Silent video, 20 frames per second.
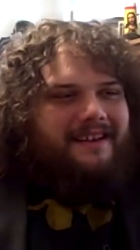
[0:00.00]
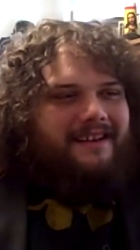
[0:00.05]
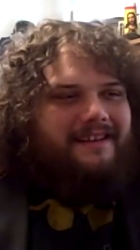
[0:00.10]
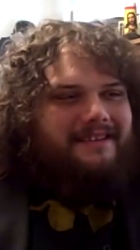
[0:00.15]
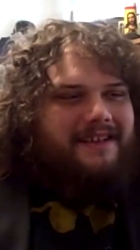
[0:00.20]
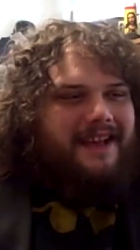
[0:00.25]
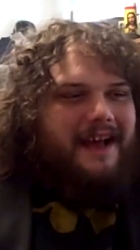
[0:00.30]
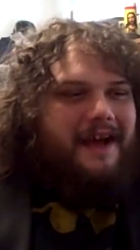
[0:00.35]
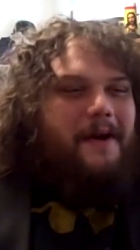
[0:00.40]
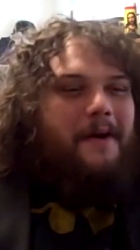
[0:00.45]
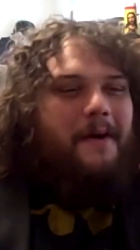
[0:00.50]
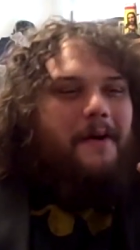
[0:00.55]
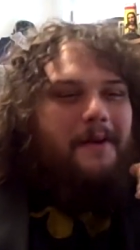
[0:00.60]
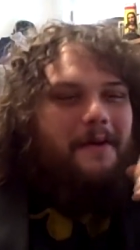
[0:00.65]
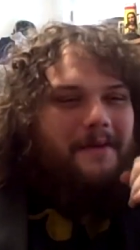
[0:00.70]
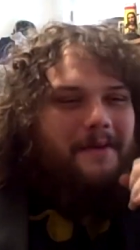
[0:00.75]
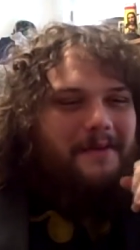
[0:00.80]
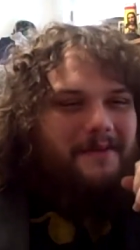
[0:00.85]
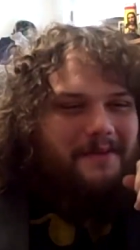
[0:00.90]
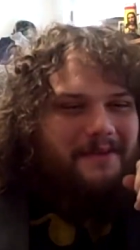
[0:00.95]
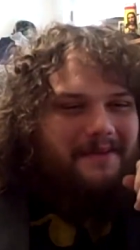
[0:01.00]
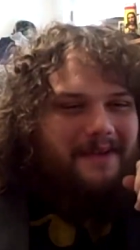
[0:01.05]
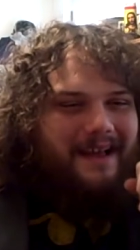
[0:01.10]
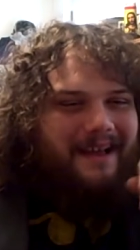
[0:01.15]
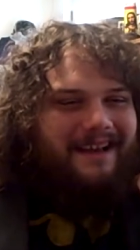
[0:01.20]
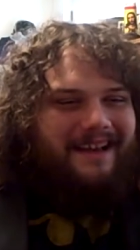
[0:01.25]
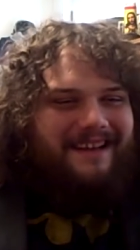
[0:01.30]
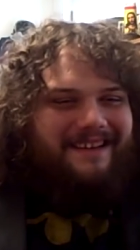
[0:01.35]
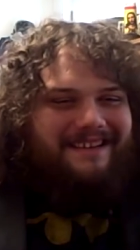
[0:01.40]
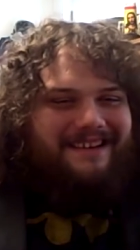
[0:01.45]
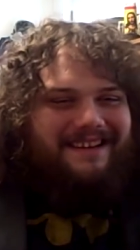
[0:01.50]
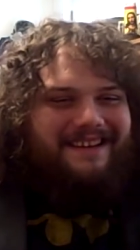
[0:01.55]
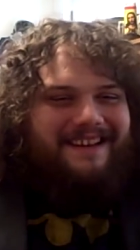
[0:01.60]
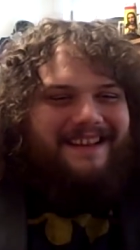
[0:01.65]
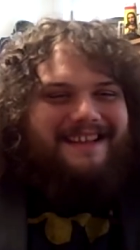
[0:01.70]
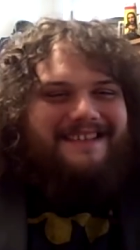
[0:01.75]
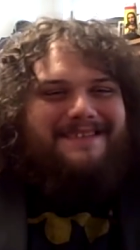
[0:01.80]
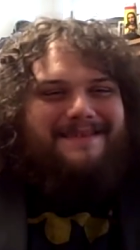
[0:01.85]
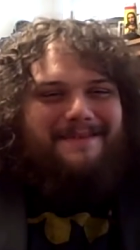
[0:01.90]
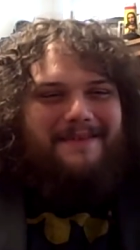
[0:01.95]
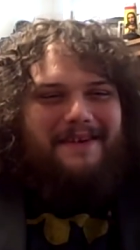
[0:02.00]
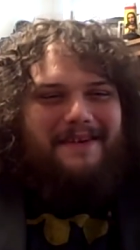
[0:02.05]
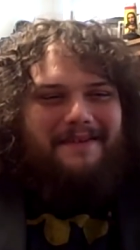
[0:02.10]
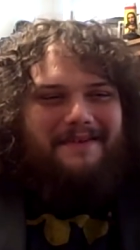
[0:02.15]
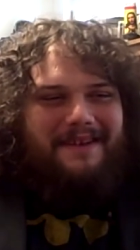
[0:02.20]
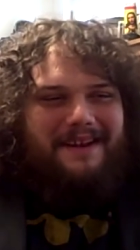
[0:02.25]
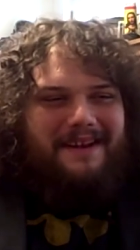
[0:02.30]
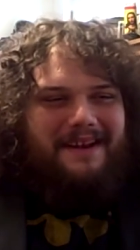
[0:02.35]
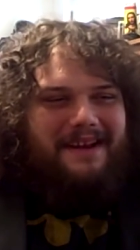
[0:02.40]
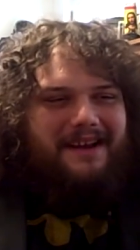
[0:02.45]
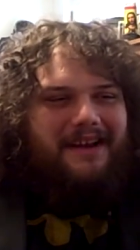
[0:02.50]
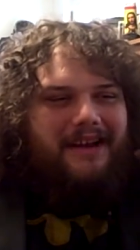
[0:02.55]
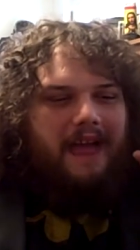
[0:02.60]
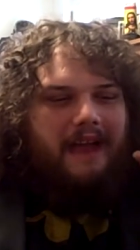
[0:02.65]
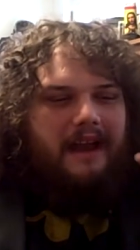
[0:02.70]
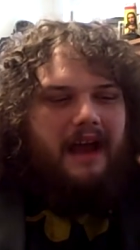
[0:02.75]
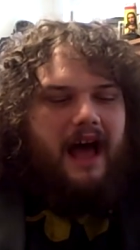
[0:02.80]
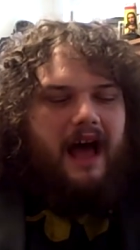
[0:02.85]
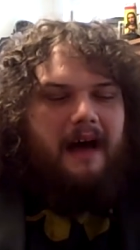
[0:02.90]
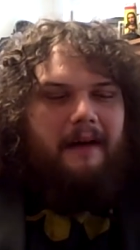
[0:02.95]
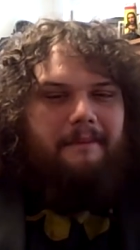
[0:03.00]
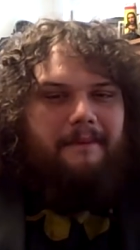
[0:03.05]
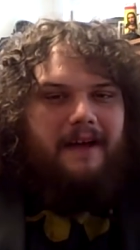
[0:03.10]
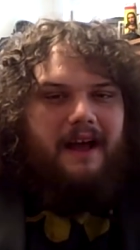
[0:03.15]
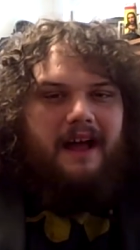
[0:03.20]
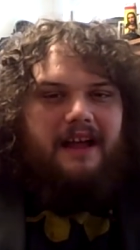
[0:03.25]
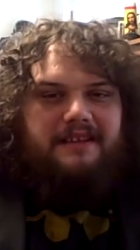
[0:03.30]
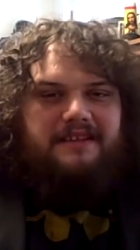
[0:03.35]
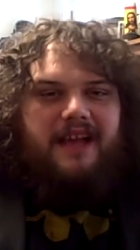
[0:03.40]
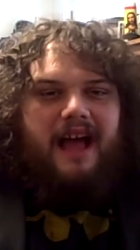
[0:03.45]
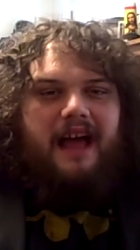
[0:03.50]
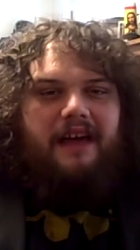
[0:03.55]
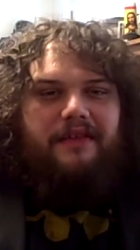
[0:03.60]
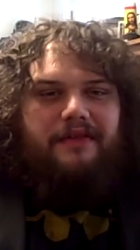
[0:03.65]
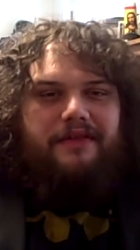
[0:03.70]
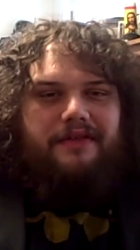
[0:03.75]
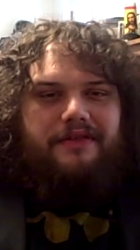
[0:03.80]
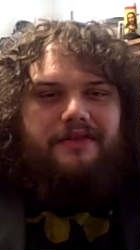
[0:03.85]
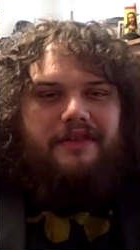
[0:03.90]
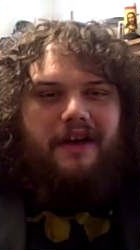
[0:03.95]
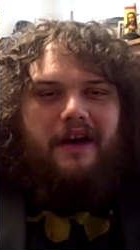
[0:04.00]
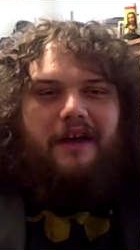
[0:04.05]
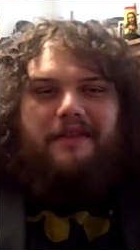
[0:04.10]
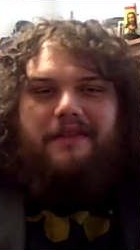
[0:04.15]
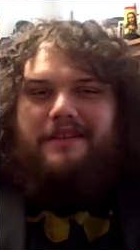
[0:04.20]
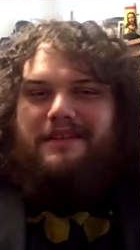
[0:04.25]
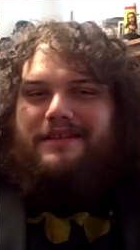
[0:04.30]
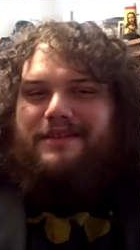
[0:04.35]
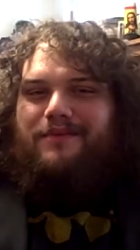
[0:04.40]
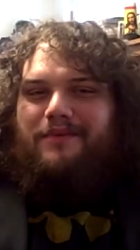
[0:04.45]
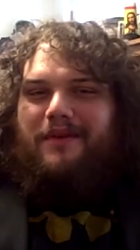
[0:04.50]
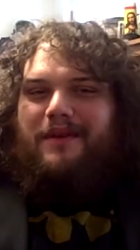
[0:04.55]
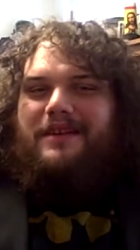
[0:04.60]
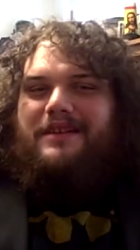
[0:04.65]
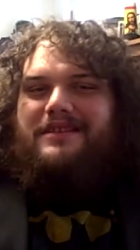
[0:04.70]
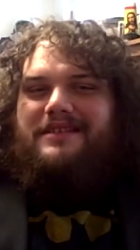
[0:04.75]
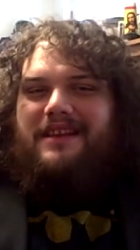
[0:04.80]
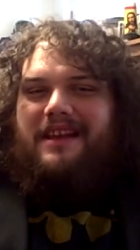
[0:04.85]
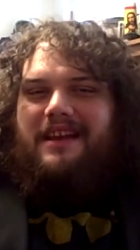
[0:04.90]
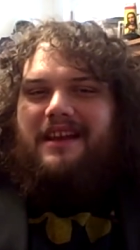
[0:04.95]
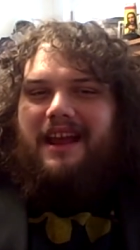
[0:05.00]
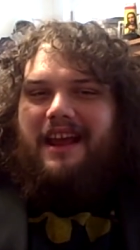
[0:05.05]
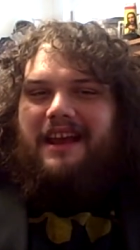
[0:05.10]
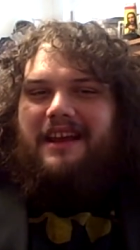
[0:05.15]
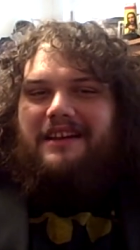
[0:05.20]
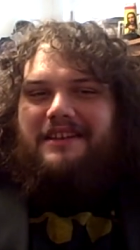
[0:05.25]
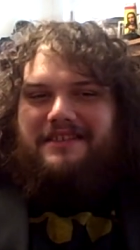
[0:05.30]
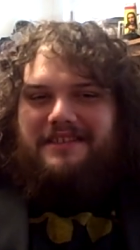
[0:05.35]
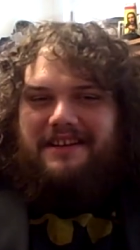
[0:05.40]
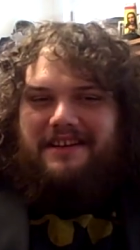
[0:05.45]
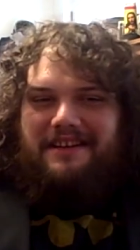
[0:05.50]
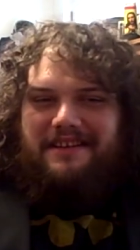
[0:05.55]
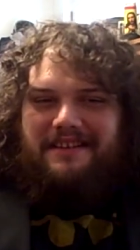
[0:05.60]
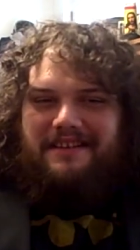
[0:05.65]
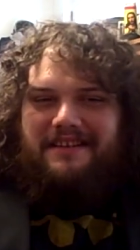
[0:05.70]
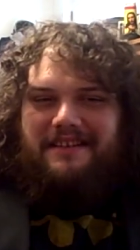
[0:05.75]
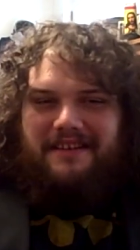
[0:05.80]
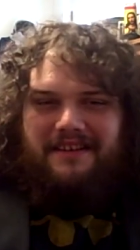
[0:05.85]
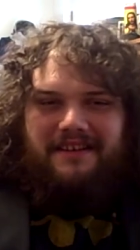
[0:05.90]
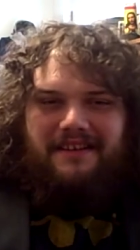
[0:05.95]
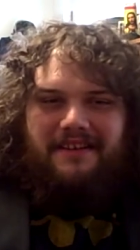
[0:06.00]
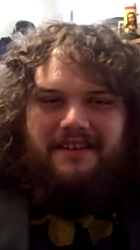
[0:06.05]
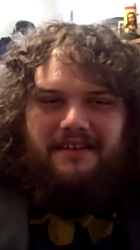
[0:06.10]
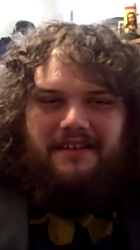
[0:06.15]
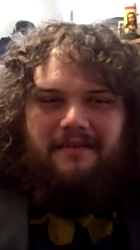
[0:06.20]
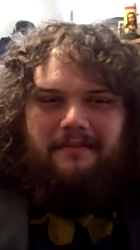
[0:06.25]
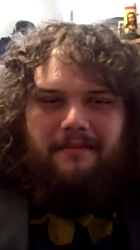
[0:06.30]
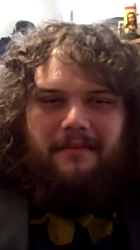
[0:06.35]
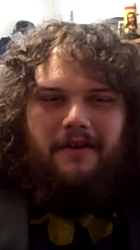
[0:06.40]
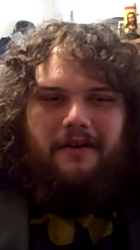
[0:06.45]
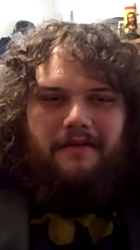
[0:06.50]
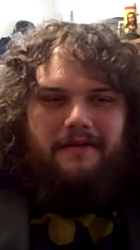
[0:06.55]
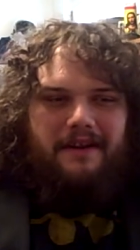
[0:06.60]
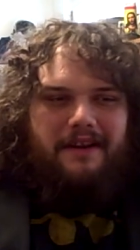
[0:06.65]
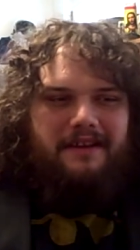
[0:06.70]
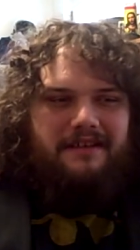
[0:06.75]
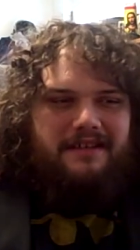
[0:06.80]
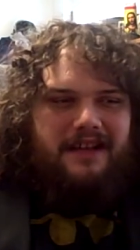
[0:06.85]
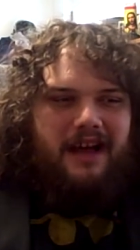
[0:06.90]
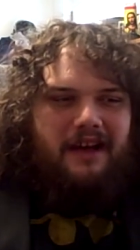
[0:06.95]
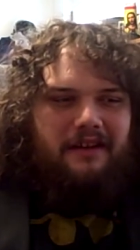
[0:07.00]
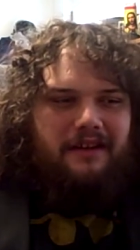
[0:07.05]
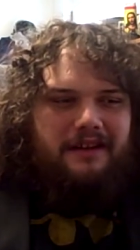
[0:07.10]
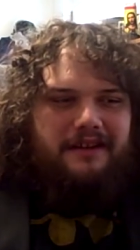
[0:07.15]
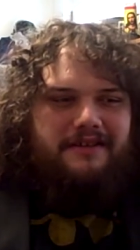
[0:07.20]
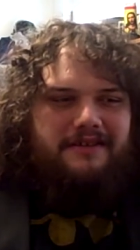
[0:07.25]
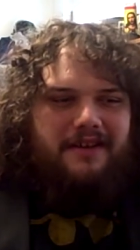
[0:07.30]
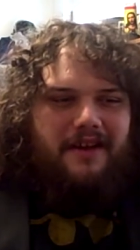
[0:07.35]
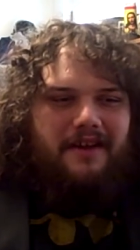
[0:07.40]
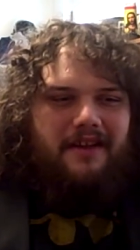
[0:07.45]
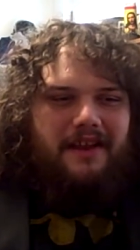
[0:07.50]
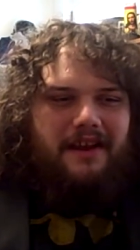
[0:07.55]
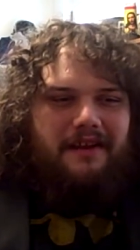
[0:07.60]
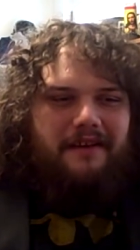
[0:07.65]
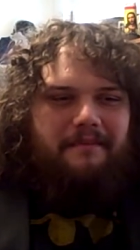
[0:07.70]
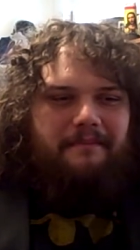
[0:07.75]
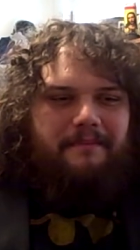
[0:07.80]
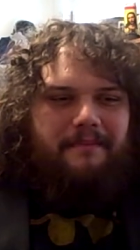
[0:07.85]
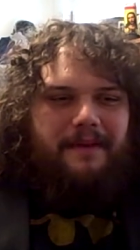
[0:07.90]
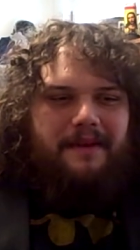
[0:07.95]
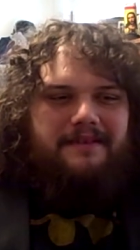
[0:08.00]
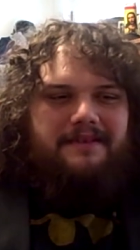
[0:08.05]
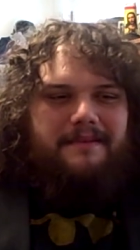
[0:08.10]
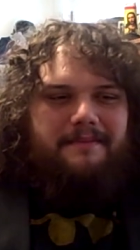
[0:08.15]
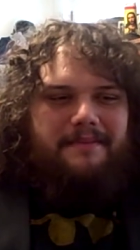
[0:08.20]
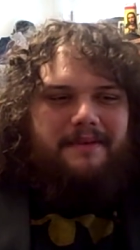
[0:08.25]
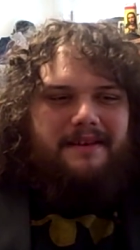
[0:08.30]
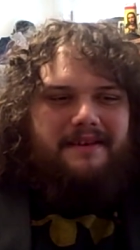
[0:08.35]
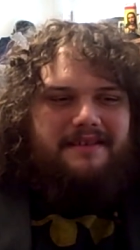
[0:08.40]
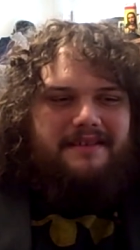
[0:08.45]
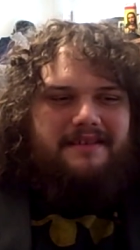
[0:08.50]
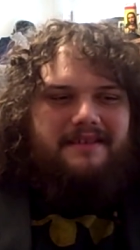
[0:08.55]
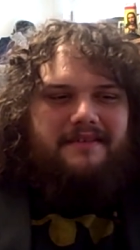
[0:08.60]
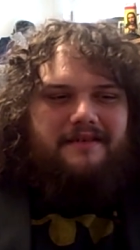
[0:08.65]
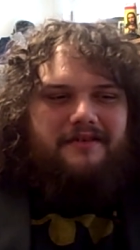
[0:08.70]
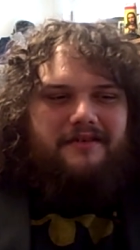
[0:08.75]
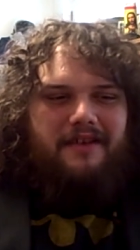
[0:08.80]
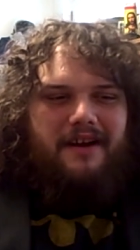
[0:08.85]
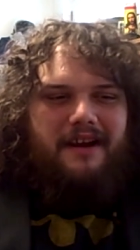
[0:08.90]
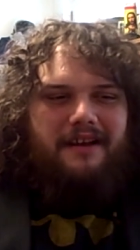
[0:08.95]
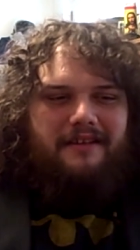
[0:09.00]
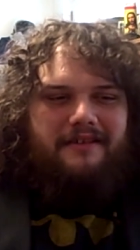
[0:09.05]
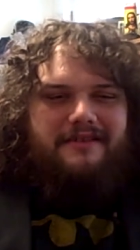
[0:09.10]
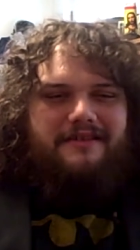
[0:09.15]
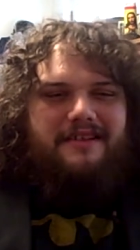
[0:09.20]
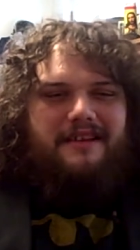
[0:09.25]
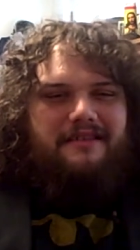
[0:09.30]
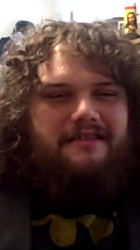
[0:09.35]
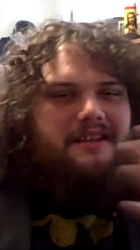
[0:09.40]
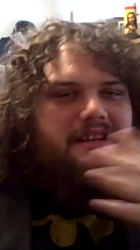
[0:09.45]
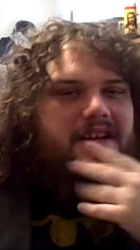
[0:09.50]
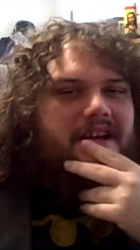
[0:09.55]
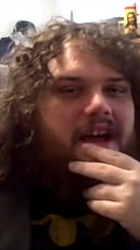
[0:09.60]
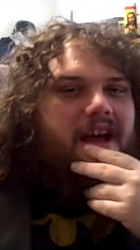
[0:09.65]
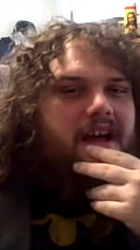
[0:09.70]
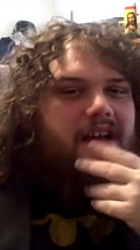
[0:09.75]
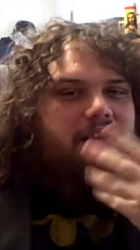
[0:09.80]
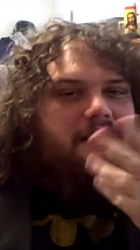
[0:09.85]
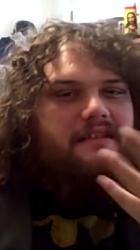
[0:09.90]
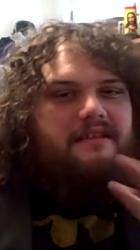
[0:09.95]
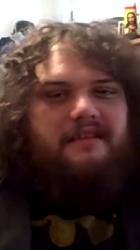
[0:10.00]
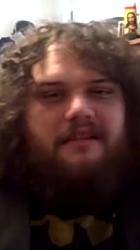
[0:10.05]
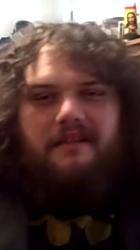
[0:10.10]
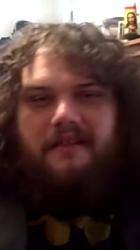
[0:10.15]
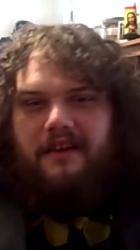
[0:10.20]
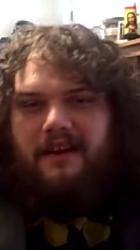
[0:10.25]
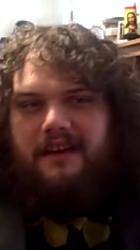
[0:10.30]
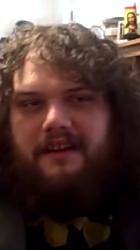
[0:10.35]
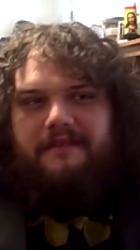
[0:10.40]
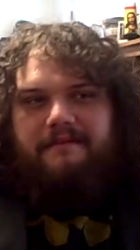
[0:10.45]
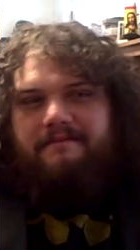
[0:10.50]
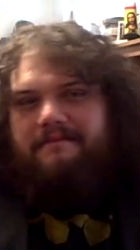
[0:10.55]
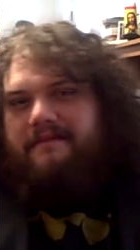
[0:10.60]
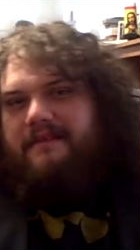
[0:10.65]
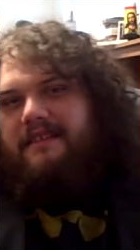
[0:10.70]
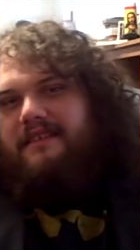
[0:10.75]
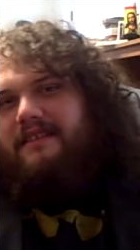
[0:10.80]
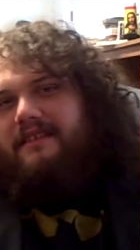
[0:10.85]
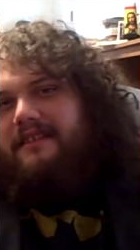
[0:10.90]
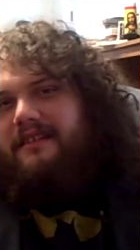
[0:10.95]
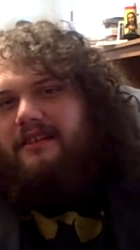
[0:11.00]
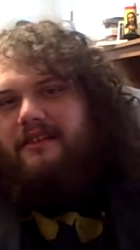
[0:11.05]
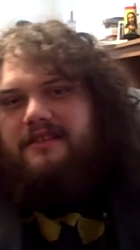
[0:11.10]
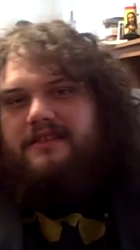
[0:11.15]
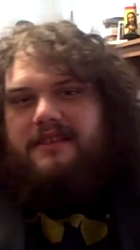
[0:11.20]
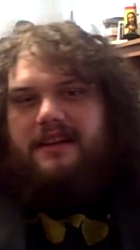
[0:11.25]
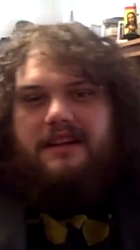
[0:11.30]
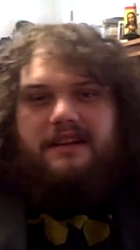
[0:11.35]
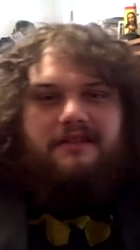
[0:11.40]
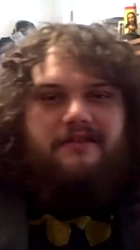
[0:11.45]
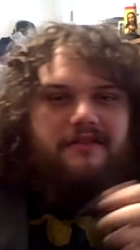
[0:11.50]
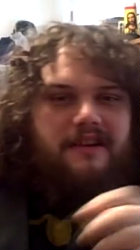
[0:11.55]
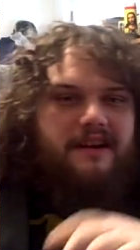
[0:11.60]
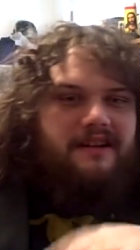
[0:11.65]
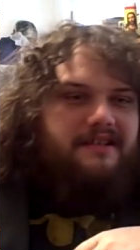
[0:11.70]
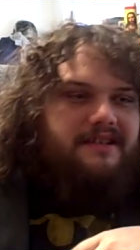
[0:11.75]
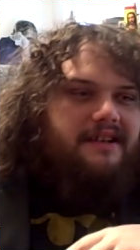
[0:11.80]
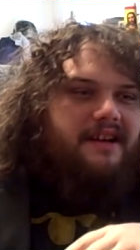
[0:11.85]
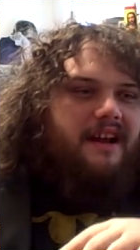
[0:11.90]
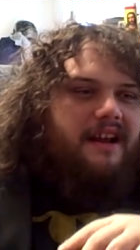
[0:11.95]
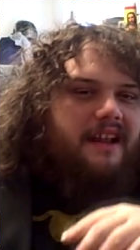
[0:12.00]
So, I get to this movie, and I'll be honest, I thought this was an Asian movie, because I always saw, like, bits and pieces of trailers. I was like, oh, you know what? Looks interesting.